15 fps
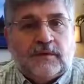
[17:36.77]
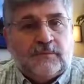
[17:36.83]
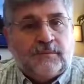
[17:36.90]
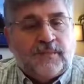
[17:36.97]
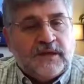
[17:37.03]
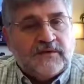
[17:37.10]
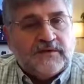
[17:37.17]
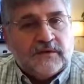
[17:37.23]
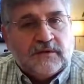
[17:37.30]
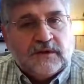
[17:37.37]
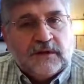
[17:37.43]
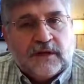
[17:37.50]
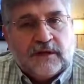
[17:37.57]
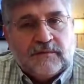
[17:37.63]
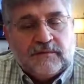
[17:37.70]
I,
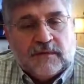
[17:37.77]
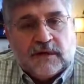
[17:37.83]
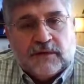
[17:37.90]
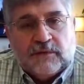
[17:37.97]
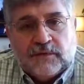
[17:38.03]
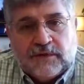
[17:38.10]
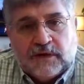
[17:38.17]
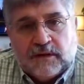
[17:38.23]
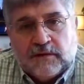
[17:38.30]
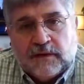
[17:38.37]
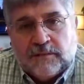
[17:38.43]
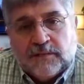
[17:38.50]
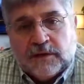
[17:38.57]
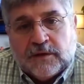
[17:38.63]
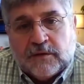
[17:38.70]
basically, I, I would tell
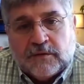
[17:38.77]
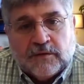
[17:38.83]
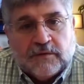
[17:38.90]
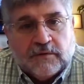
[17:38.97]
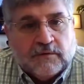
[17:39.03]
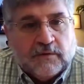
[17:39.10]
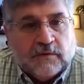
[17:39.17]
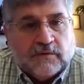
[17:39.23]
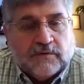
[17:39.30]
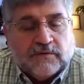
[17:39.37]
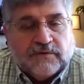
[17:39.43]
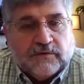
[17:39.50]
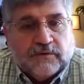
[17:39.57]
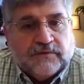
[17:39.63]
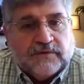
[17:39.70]
them to go to their
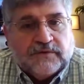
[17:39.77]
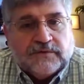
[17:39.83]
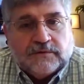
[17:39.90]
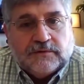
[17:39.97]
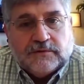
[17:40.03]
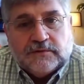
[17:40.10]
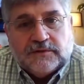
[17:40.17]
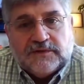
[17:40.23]
local service